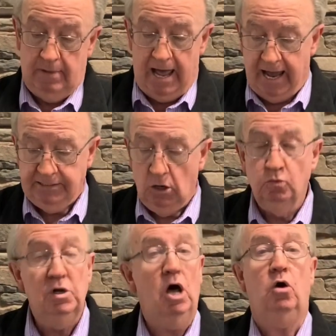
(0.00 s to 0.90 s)
I
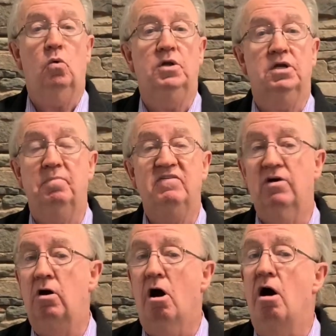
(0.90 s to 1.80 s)
don't know, and to be
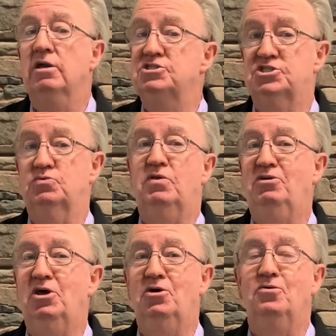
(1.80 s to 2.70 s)
very honest with
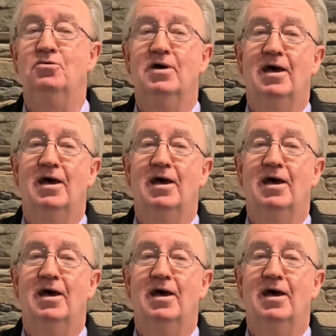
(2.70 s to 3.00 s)
you,